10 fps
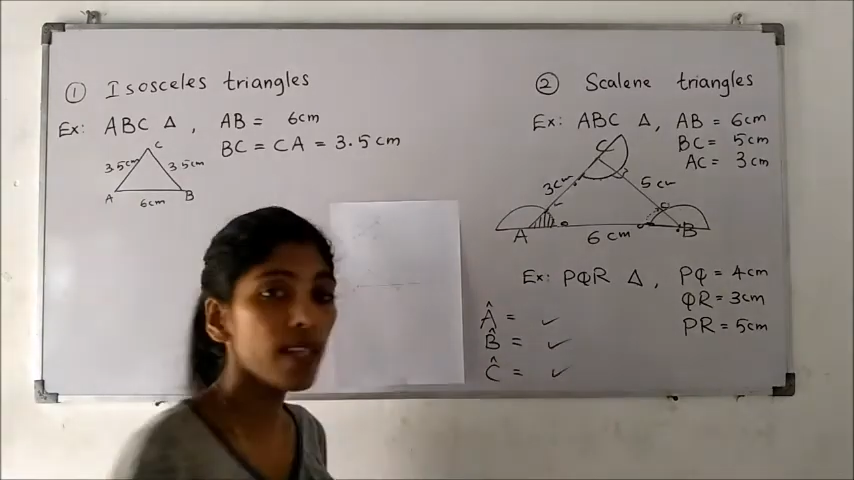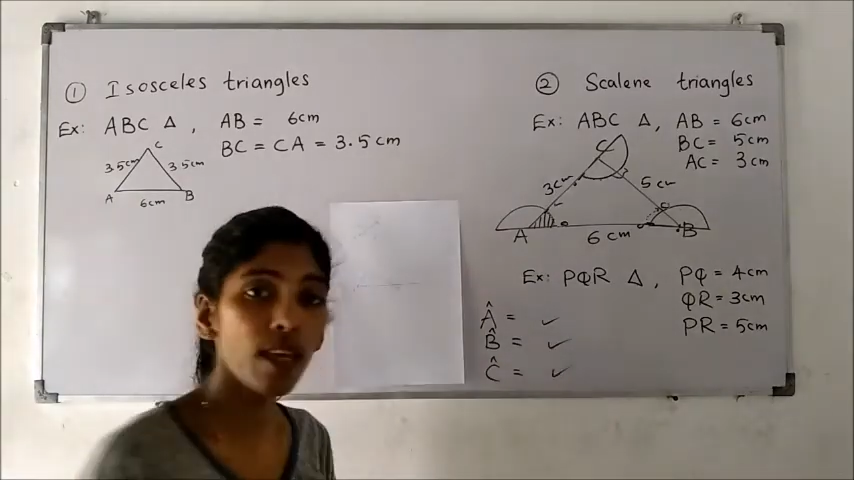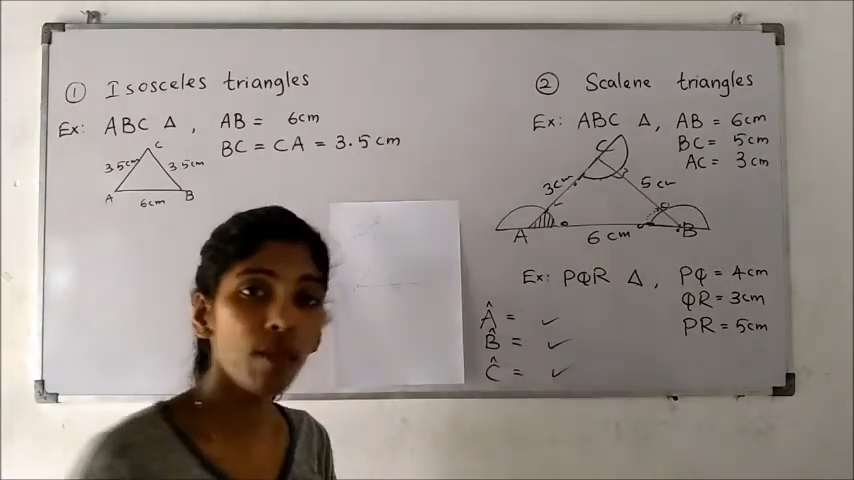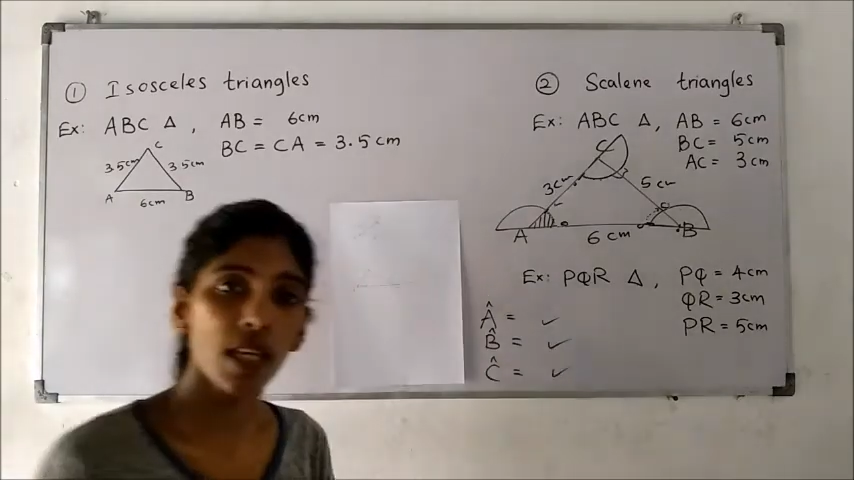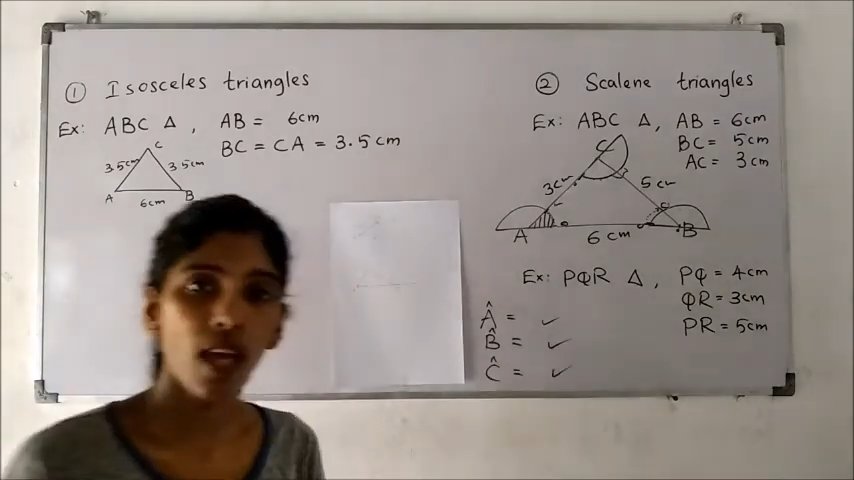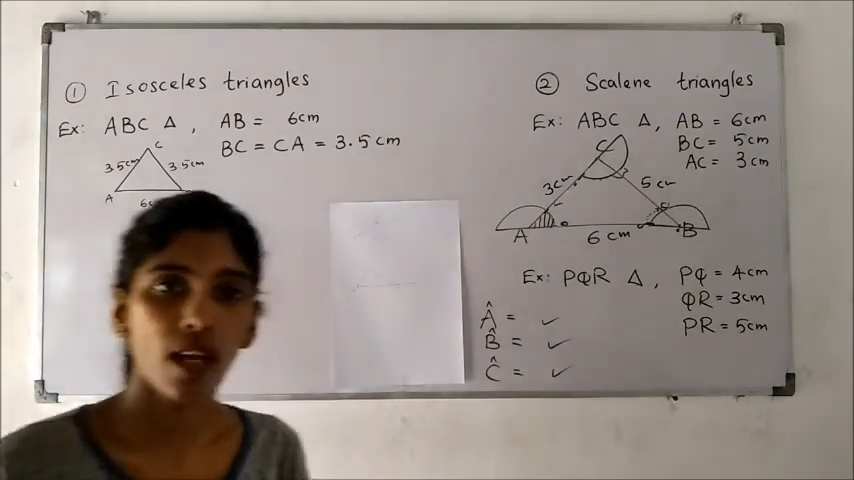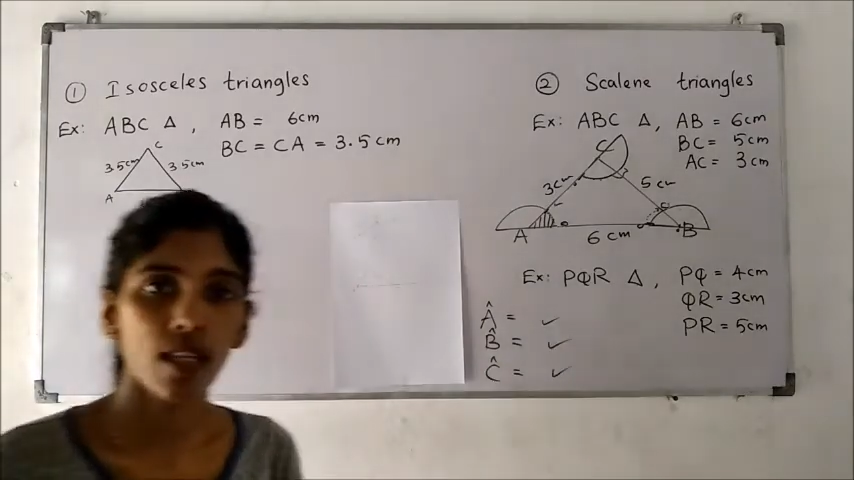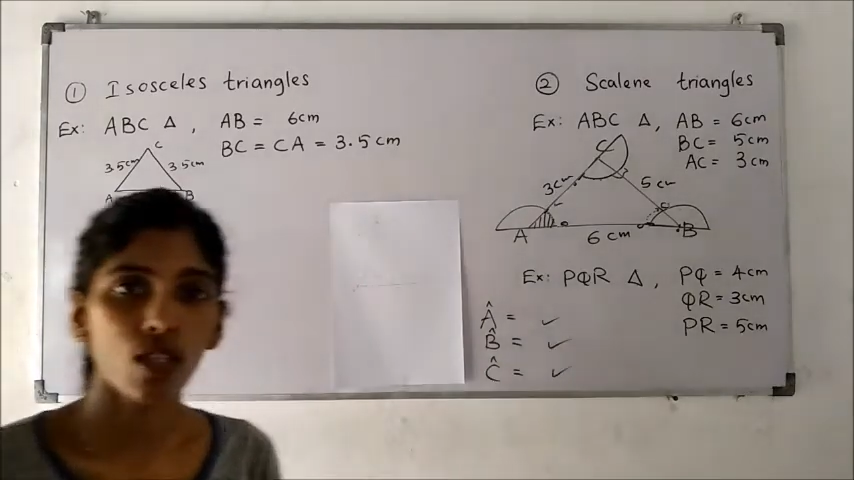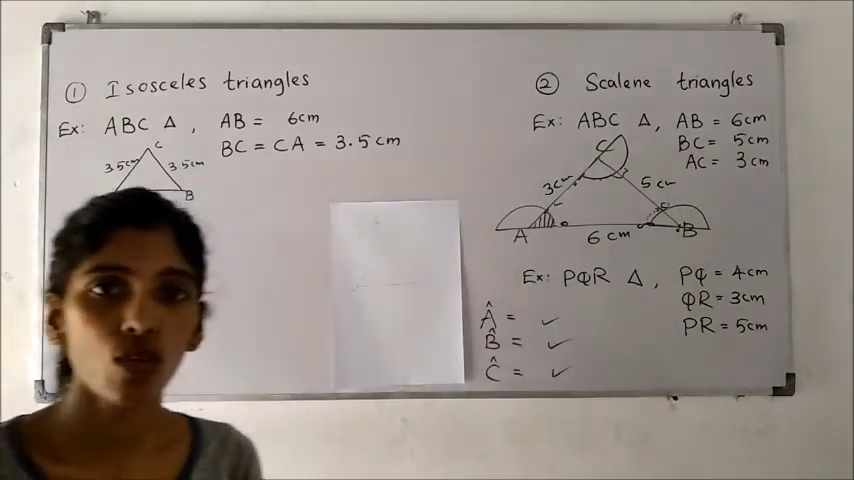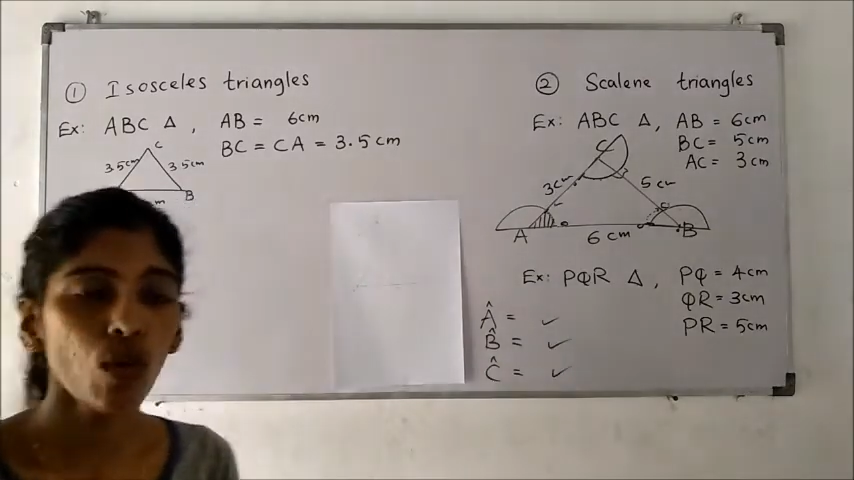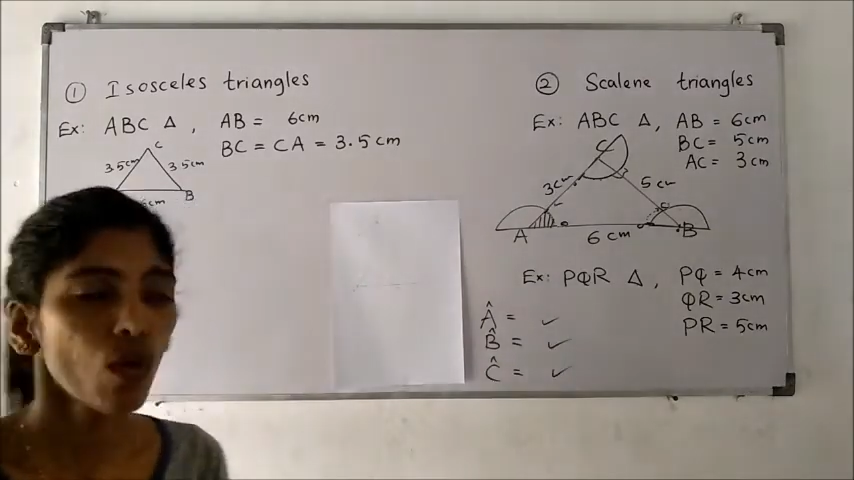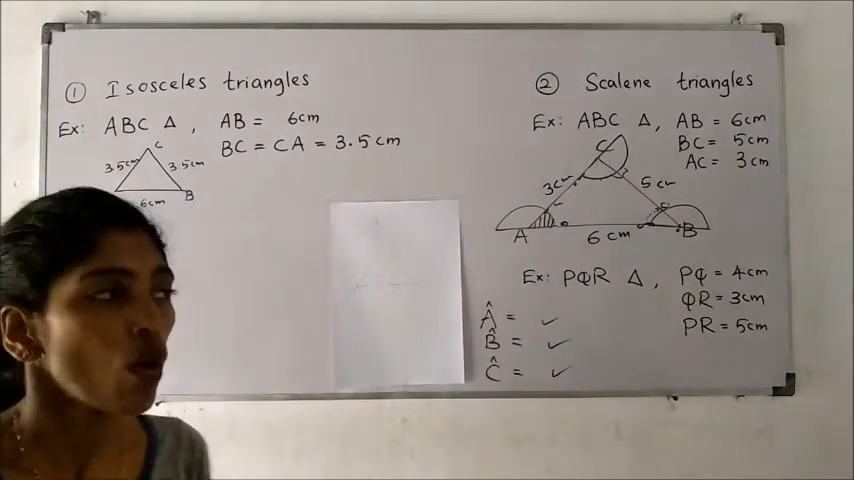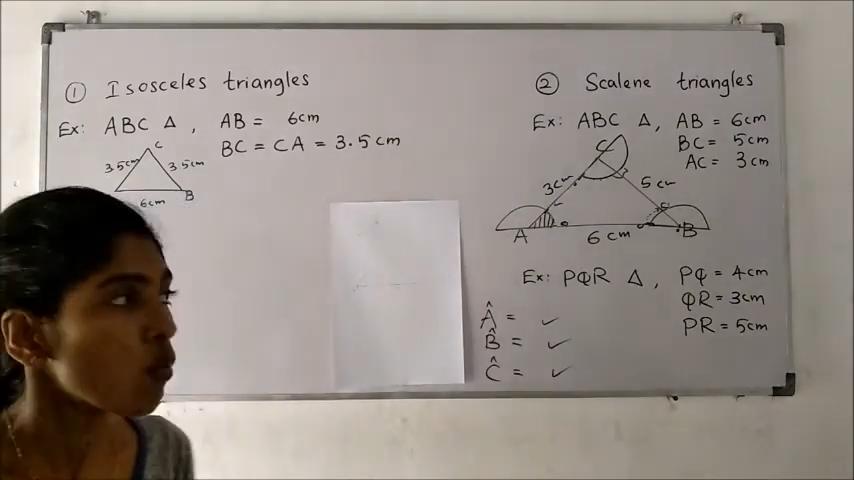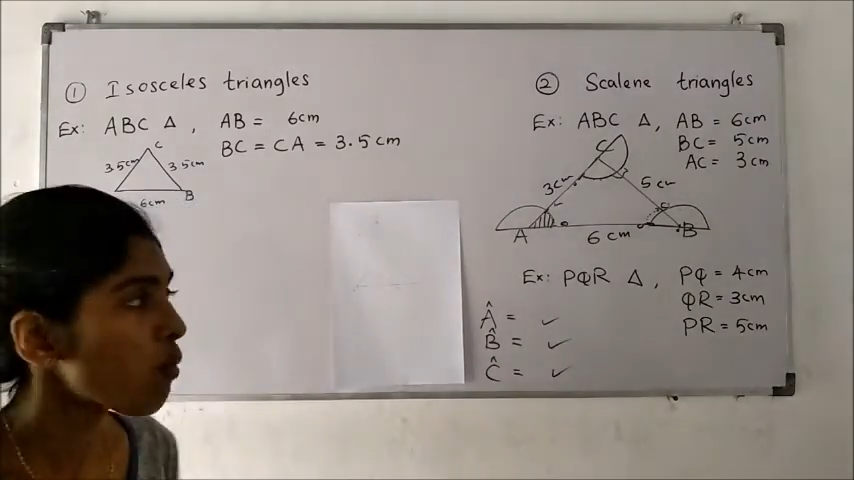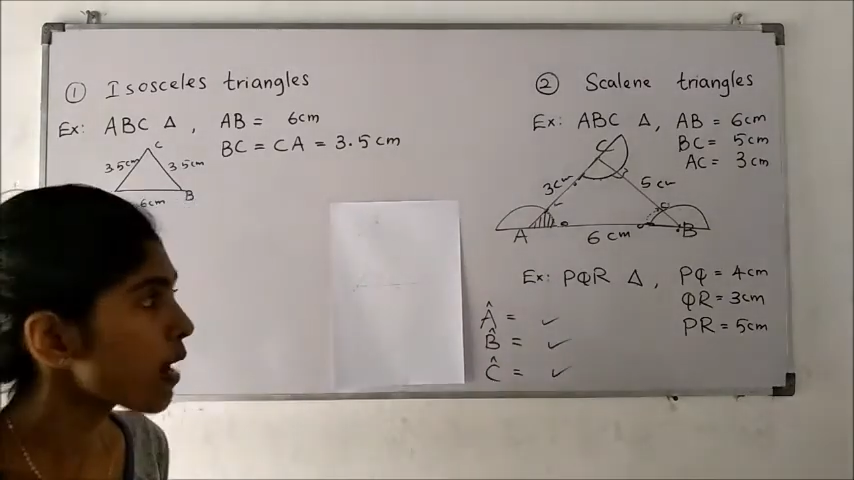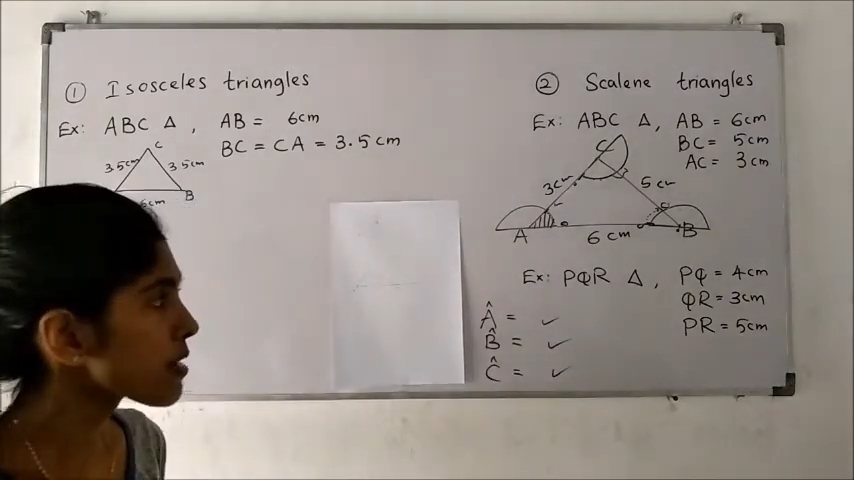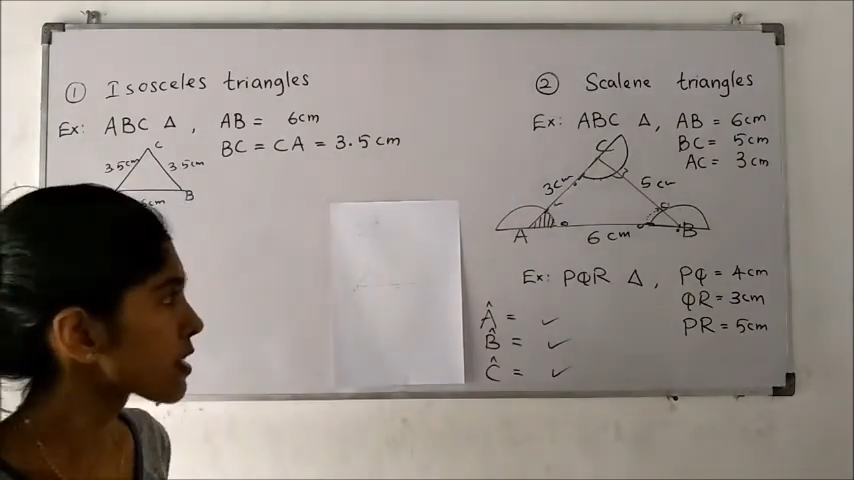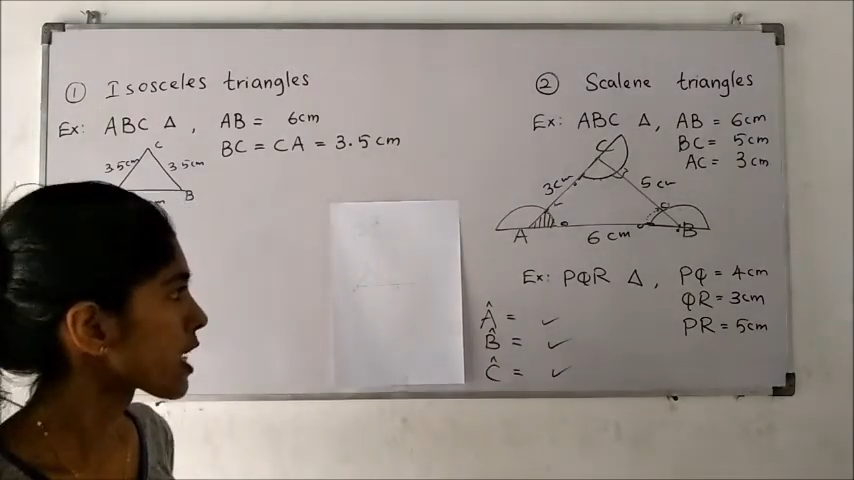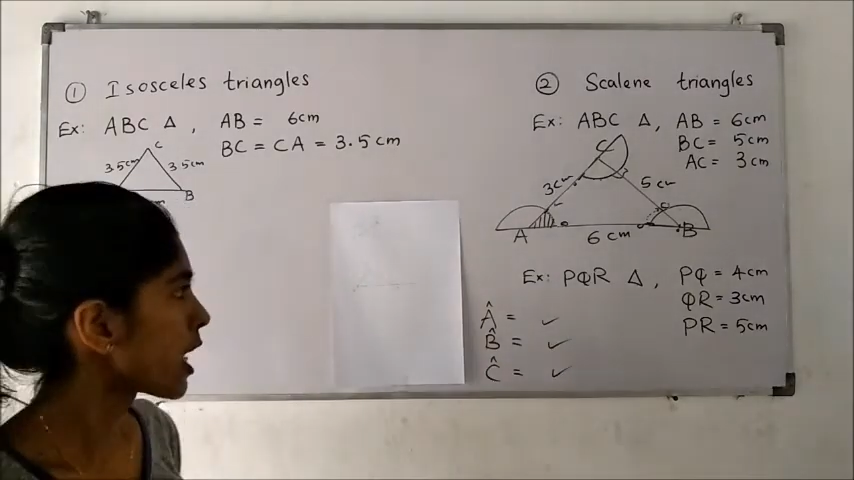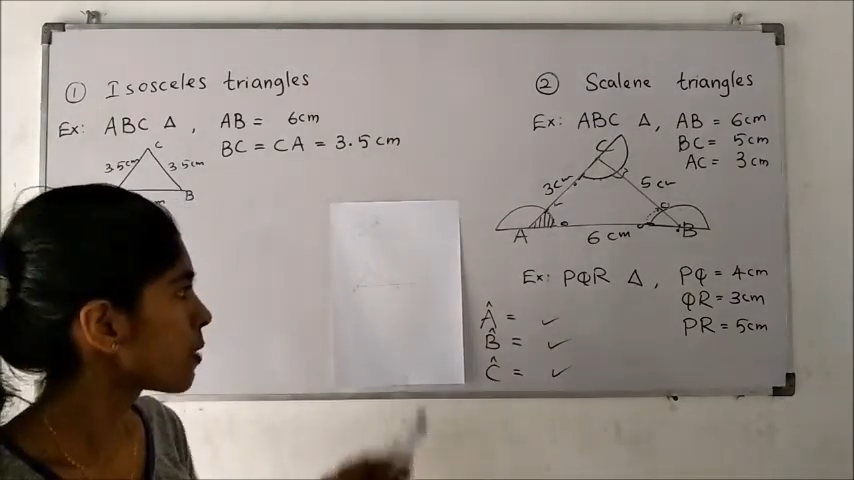they may ask you what
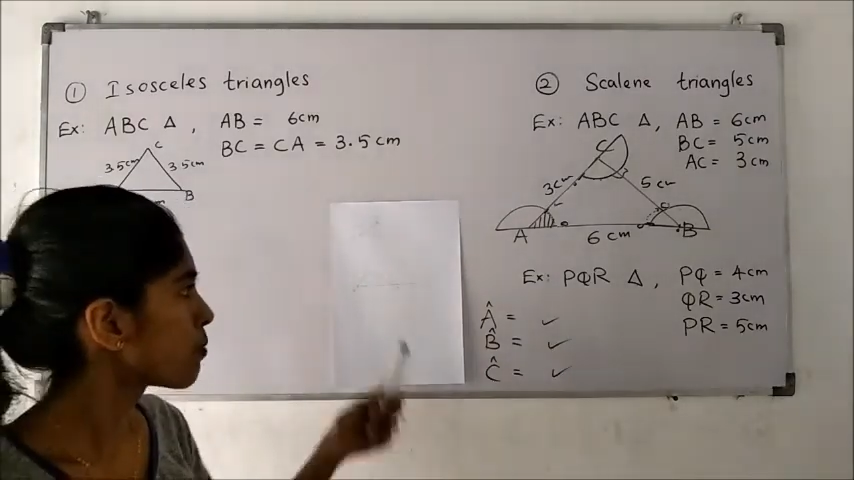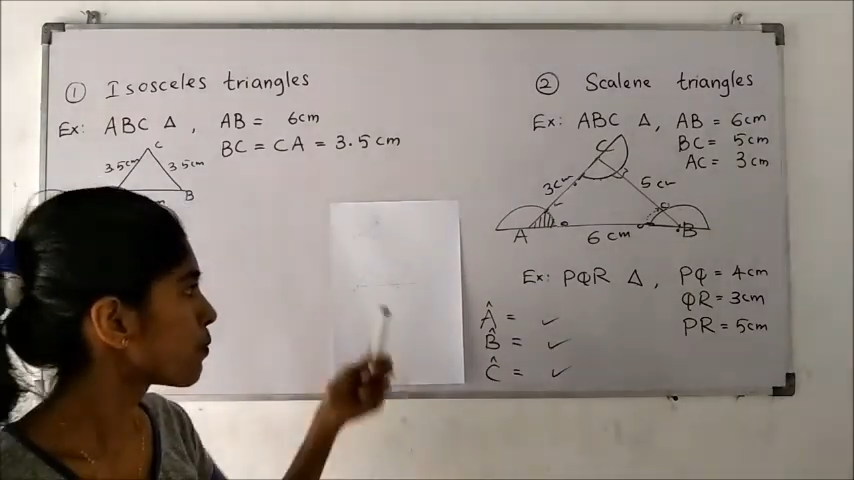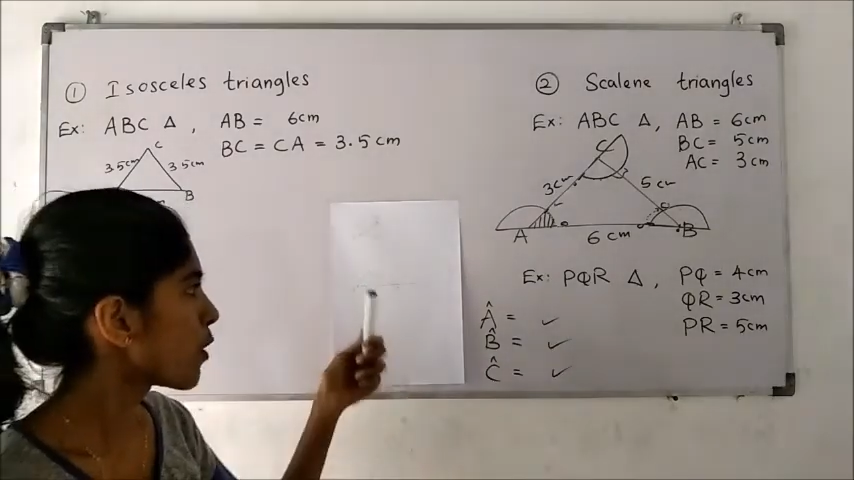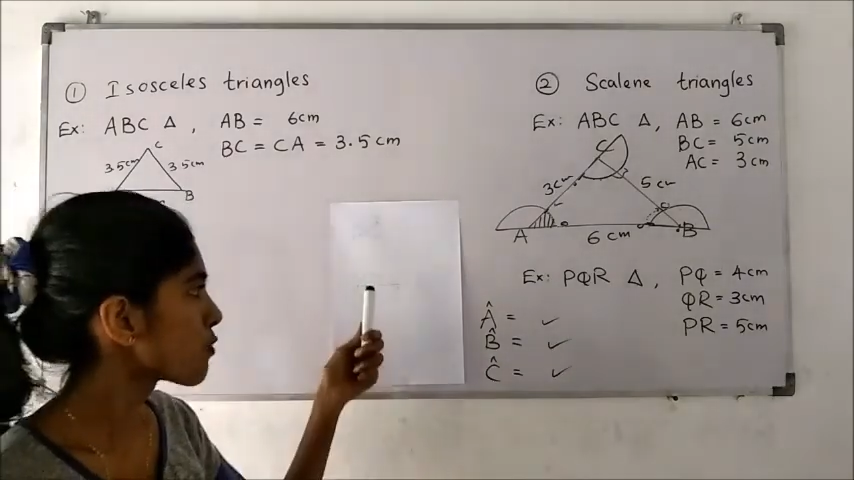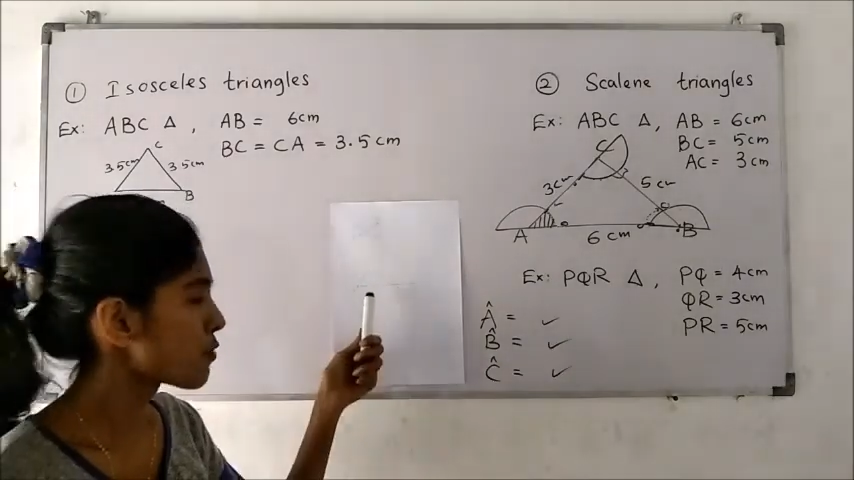type of